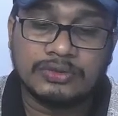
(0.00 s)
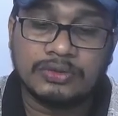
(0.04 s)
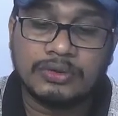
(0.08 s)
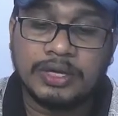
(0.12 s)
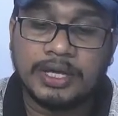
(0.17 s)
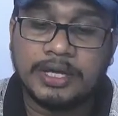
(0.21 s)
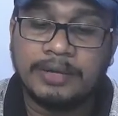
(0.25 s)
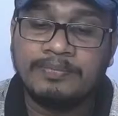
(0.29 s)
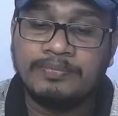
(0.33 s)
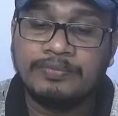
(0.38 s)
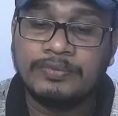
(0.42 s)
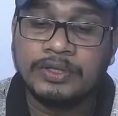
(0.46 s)

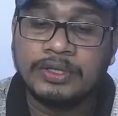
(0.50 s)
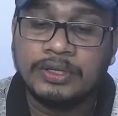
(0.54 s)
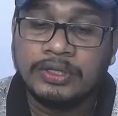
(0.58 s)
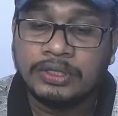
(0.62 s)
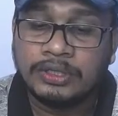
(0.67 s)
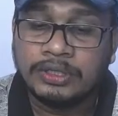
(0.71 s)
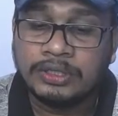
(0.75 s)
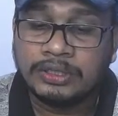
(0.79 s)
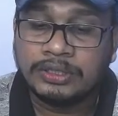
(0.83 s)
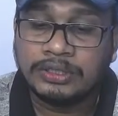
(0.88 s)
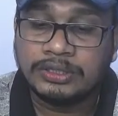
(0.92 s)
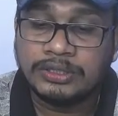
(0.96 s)
Okay,
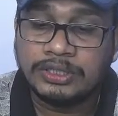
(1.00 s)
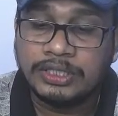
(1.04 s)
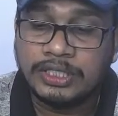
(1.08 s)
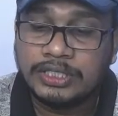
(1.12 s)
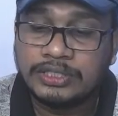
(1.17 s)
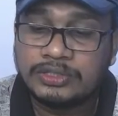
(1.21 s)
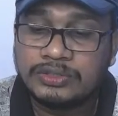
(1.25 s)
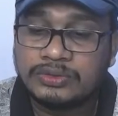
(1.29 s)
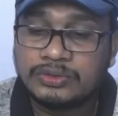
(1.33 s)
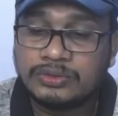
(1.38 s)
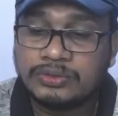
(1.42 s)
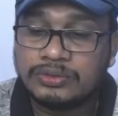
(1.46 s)

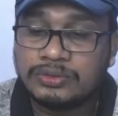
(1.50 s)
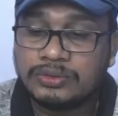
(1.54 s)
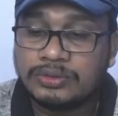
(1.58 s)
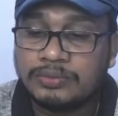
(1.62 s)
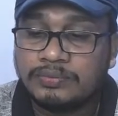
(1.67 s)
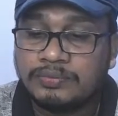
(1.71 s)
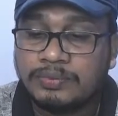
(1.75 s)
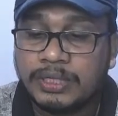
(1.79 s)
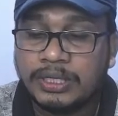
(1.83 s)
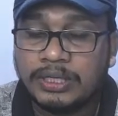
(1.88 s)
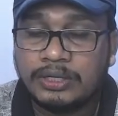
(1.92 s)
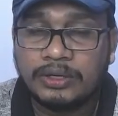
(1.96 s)
these shoes
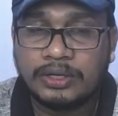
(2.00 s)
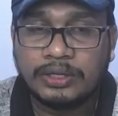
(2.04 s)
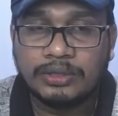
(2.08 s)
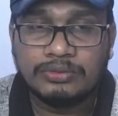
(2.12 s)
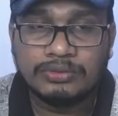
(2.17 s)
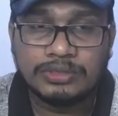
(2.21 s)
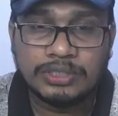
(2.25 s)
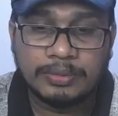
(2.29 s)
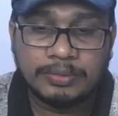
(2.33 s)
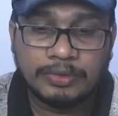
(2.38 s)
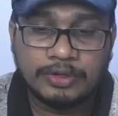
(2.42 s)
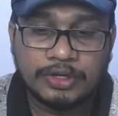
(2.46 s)
fit ro
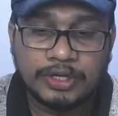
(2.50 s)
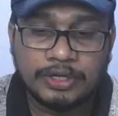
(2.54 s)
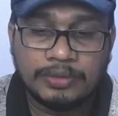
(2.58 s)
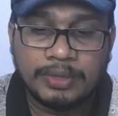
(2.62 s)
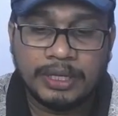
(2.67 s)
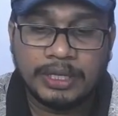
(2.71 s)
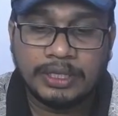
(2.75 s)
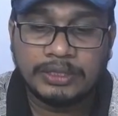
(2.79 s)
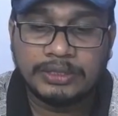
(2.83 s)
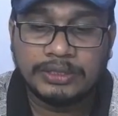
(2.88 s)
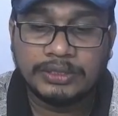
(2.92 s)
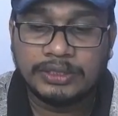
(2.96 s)
use ame
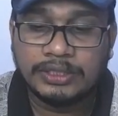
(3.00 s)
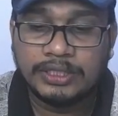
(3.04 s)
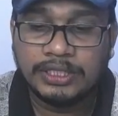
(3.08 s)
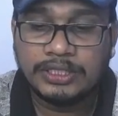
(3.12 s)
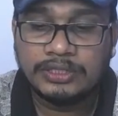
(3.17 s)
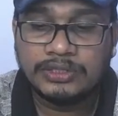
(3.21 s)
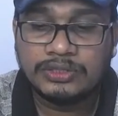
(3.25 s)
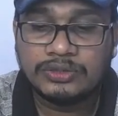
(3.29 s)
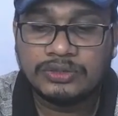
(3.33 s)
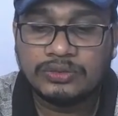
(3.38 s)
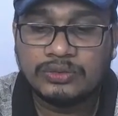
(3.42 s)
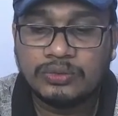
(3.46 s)
kariba,
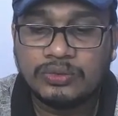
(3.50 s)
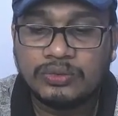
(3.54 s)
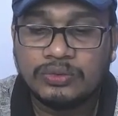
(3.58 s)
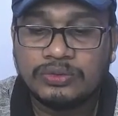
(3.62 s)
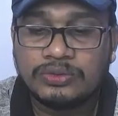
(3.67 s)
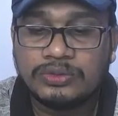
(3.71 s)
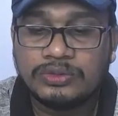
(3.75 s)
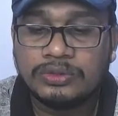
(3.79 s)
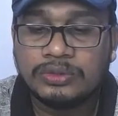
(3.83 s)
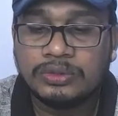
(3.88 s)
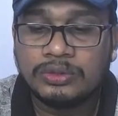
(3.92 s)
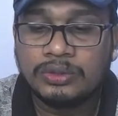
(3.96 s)
these
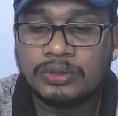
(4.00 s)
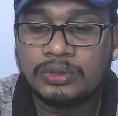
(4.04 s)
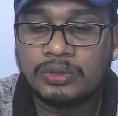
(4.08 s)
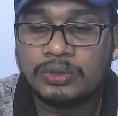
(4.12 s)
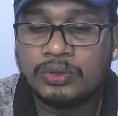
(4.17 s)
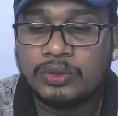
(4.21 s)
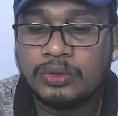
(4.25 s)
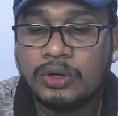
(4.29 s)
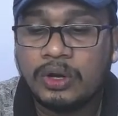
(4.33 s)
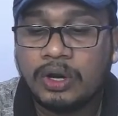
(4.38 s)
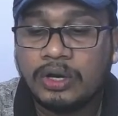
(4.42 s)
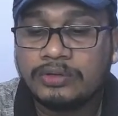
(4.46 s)
shoes
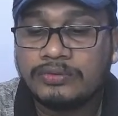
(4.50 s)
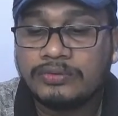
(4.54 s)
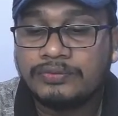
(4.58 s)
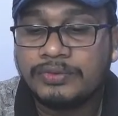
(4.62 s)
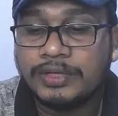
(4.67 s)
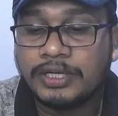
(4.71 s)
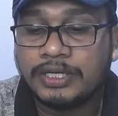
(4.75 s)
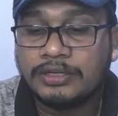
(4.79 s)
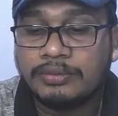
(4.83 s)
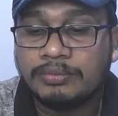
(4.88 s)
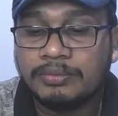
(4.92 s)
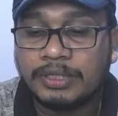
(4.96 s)
do not
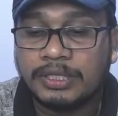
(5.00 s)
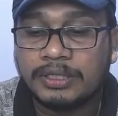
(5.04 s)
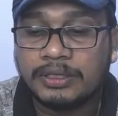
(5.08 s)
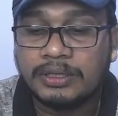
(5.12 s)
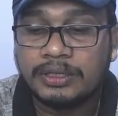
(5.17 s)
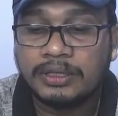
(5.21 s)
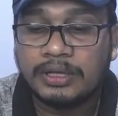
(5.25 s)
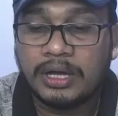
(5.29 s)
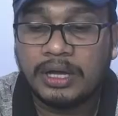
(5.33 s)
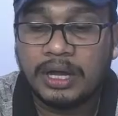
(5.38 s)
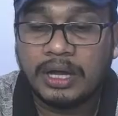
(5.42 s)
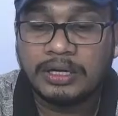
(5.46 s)
fit me.
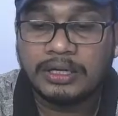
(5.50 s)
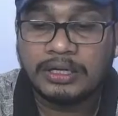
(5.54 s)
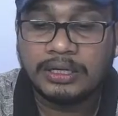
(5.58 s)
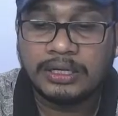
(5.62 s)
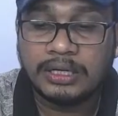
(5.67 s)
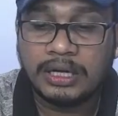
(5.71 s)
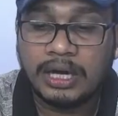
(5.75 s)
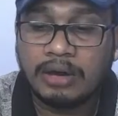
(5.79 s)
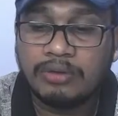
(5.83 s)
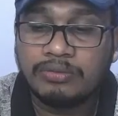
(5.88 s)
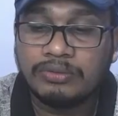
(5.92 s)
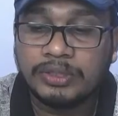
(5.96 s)

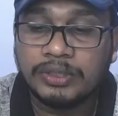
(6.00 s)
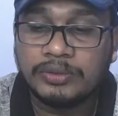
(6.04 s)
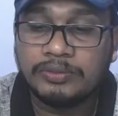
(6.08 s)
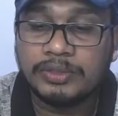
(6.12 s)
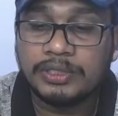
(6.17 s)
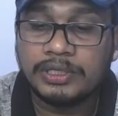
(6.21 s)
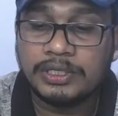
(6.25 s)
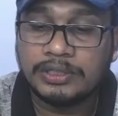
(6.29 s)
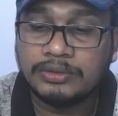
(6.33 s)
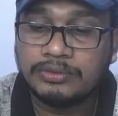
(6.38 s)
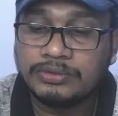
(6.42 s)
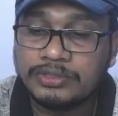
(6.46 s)
Now you will
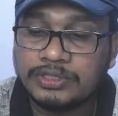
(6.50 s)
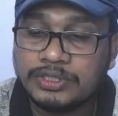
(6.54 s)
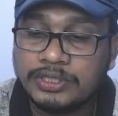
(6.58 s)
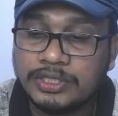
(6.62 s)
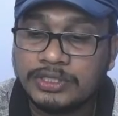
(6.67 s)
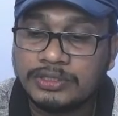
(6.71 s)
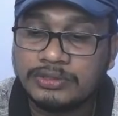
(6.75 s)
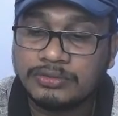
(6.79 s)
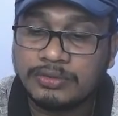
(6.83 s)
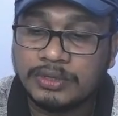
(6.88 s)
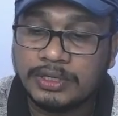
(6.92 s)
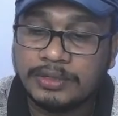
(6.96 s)
use
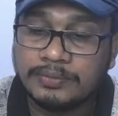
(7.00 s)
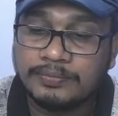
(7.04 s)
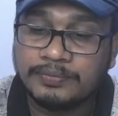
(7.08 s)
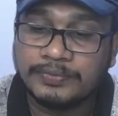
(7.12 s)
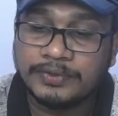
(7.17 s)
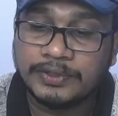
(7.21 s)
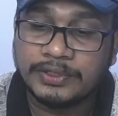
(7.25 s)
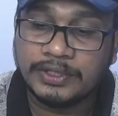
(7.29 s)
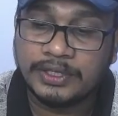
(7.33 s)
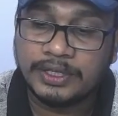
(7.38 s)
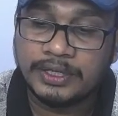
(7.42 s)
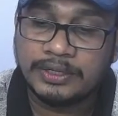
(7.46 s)
this word
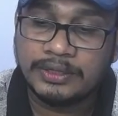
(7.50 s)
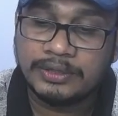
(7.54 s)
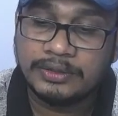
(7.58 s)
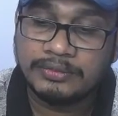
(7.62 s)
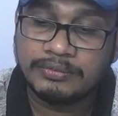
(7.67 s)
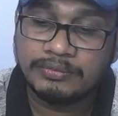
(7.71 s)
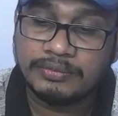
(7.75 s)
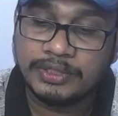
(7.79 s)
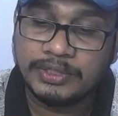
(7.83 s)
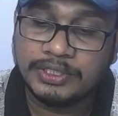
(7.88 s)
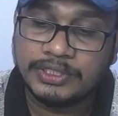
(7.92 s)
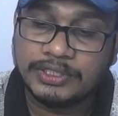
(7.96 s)
here,
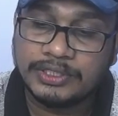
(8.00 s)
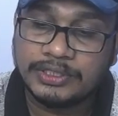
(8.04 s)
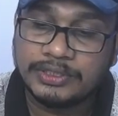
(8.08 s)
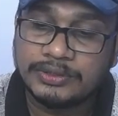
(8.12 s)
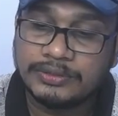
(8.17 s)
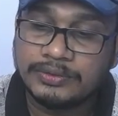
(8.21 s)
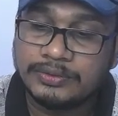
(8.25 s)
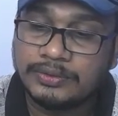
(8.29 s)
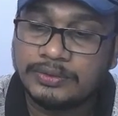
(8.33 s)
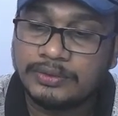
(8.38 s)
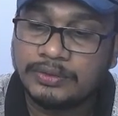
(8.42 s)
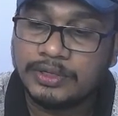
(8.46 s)
fit.
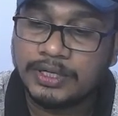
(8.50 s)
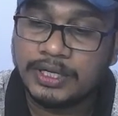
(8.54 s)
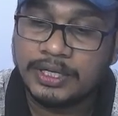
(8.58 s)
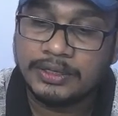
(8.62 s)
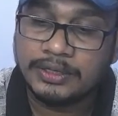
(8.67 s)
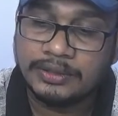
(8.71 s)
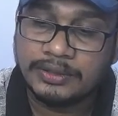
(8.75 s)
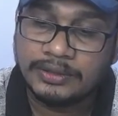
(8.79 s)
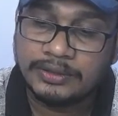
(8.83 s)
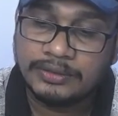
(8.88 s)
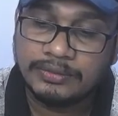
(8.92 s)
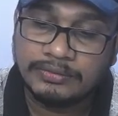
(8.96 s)
Okay,
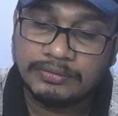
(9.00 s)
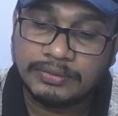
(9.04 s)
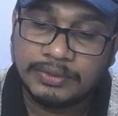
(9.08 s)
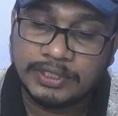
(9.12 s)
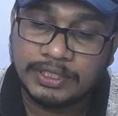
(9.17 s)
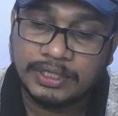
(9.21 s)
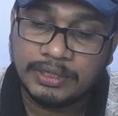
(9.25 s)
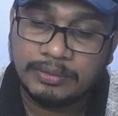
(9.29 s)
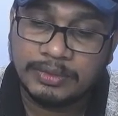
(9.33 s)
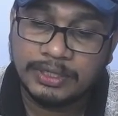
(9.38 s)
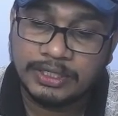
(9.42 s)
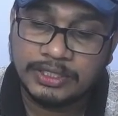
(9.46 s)
fit
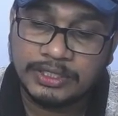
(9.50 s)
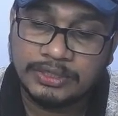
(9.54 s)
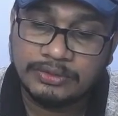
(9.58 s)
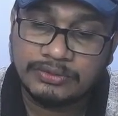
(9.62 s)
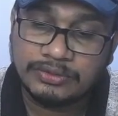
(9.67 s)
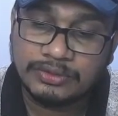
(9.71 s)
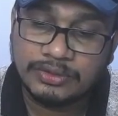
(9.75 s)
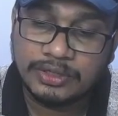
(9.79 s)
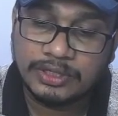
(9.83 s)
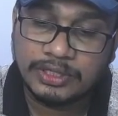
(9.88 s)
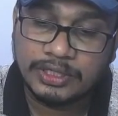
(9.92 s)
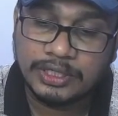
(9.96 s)
ame use
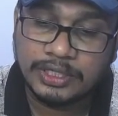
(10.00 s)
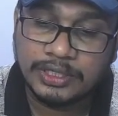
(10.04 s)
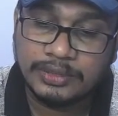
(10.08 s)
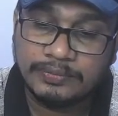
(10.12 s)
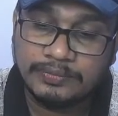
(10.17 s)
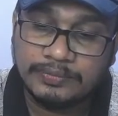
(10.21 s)
kar dele.